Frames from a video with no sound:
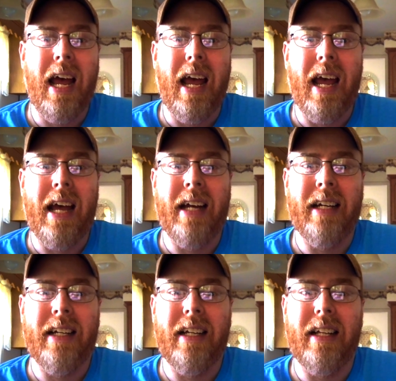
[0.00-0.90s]

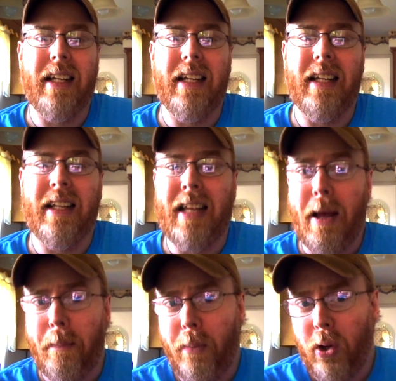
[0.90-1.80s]
And
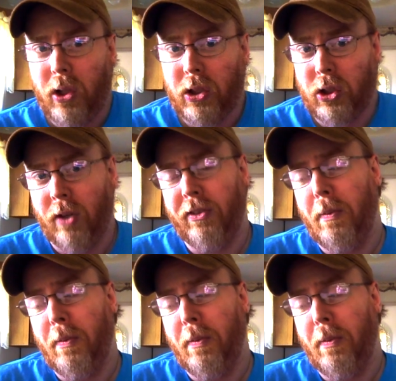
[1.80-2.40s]
that book serves